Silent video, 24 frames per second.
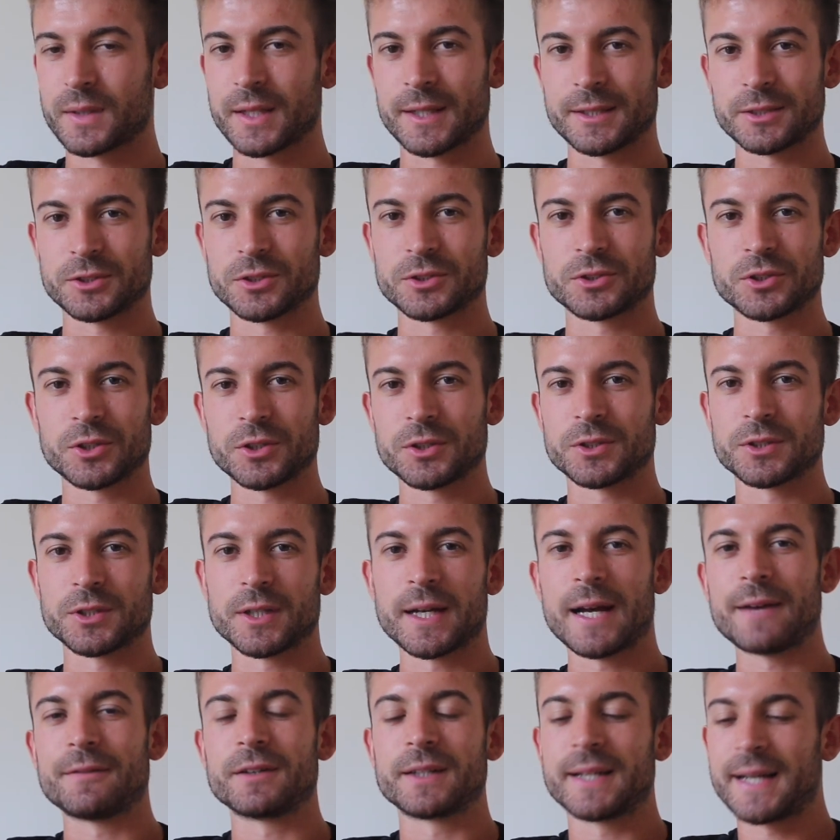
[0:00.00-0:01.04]
And it's just good to
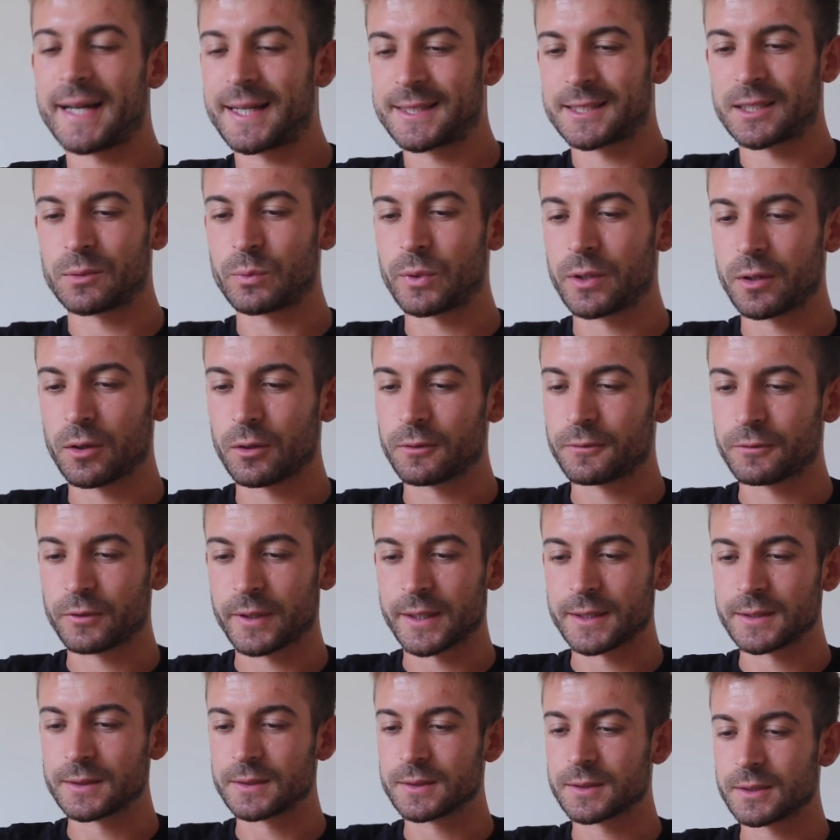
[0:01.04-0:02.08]
have a catch up with old
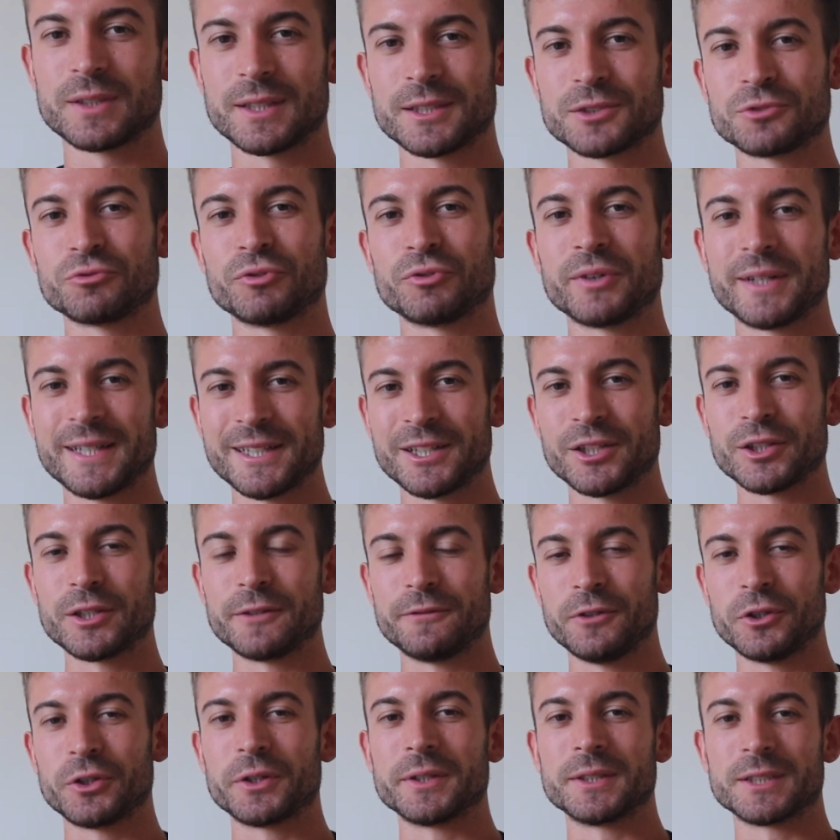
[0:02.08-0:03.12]
friends. It's really good if
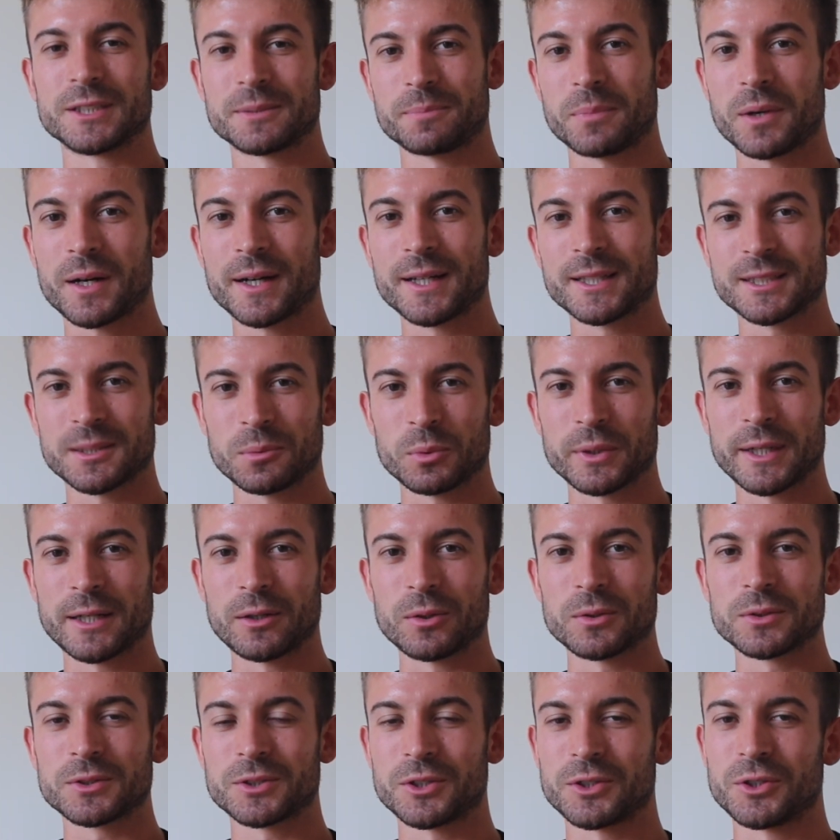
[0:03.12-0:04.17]
you can inspire someone
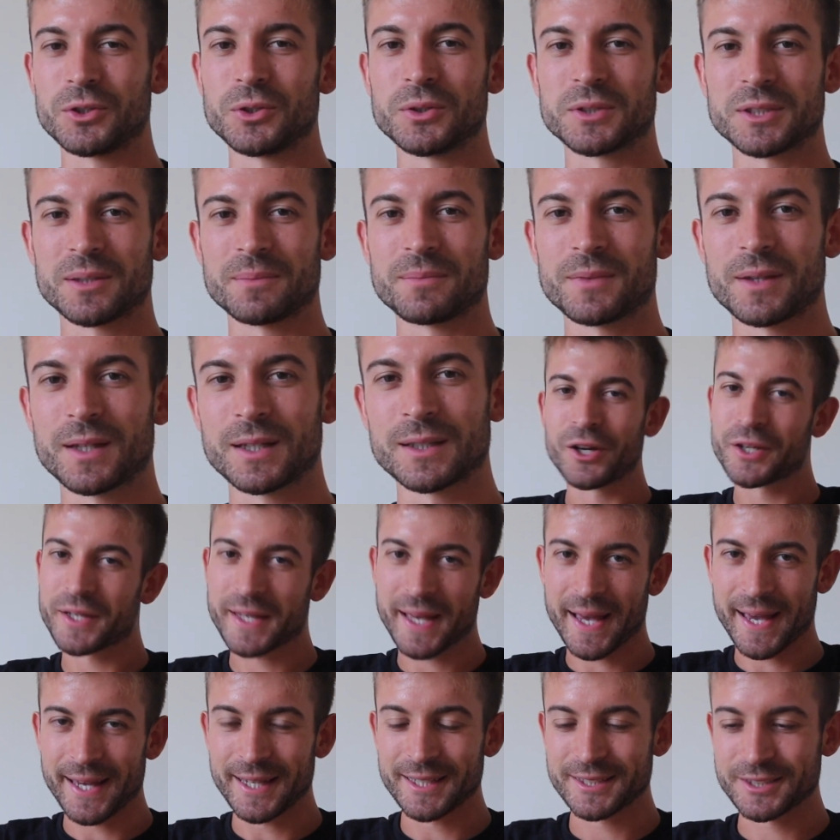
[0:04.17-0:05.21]
else to do something.
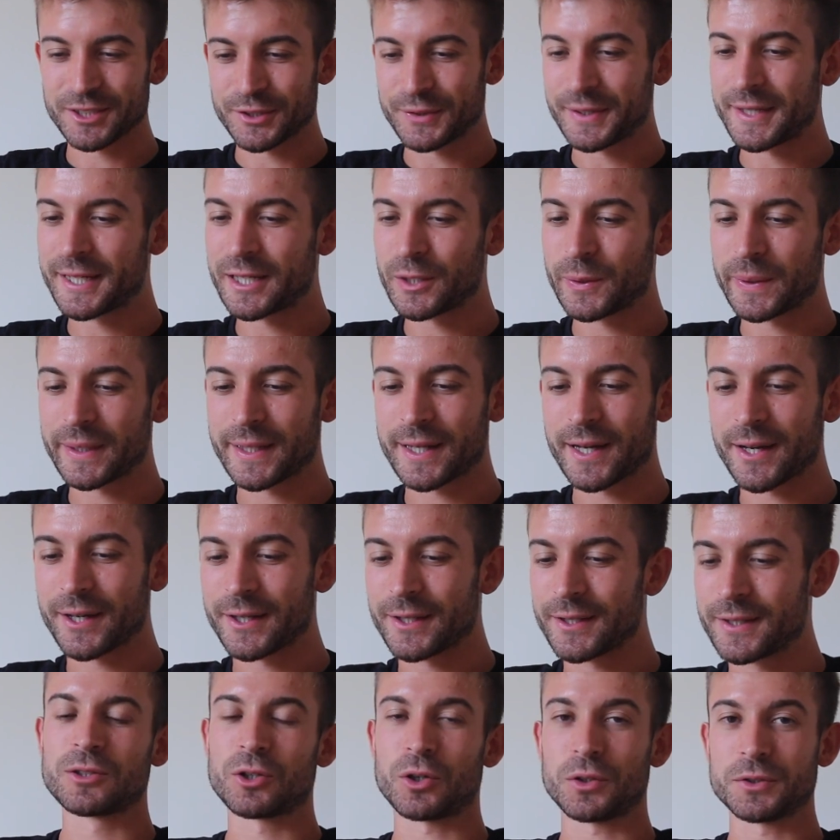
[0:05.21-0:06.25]
Okay, so here we go.
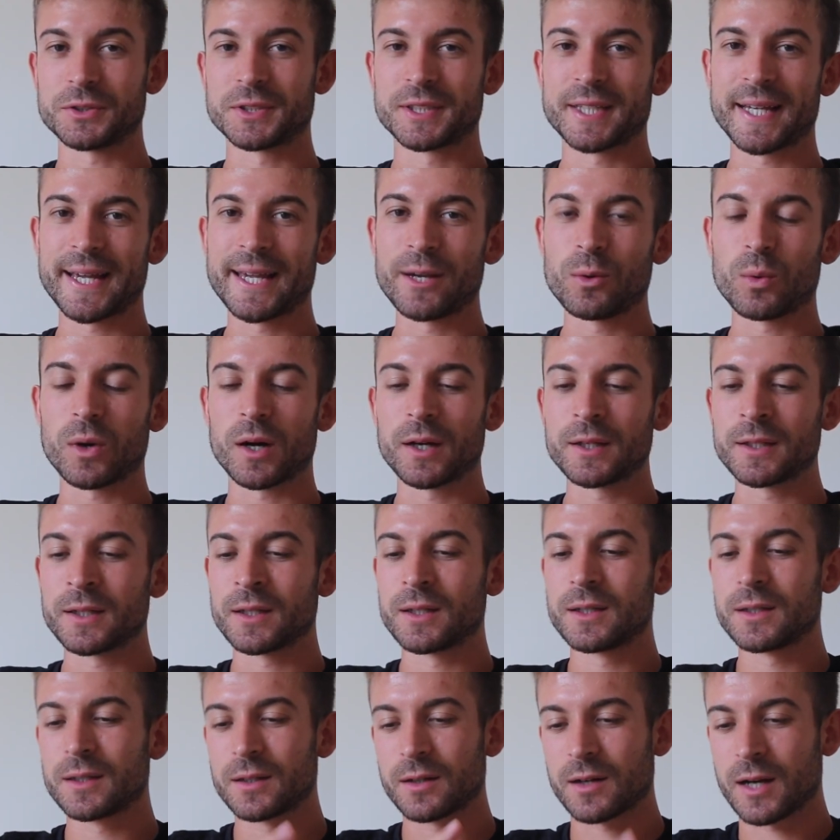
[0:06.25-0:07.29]
On day one,
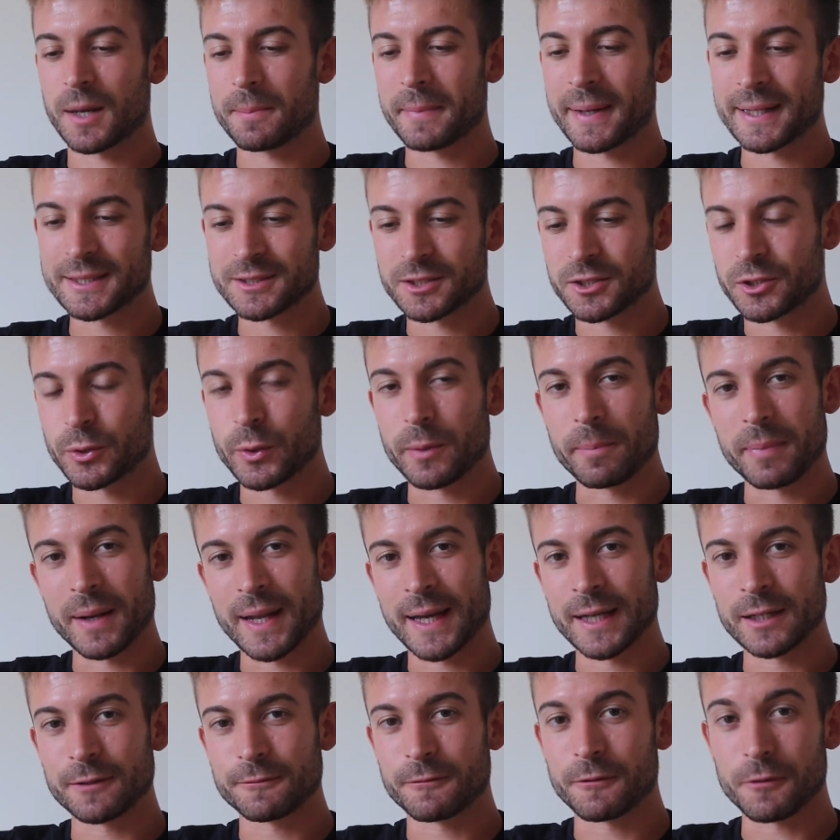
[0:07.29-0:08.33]
I managed to do a
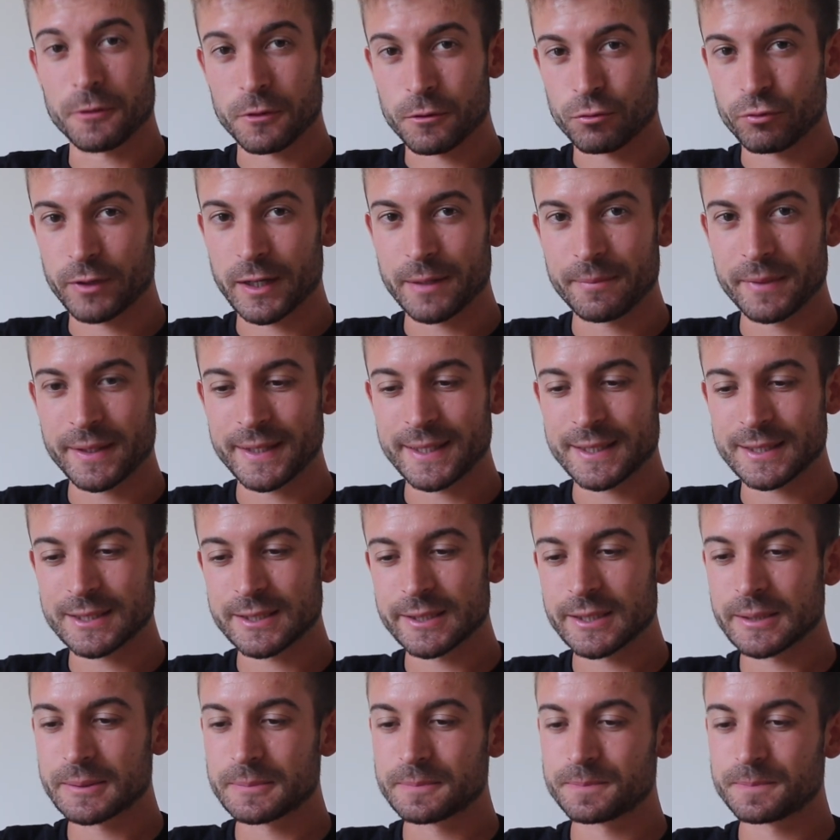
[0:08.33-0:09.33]
plank for 3 minutes.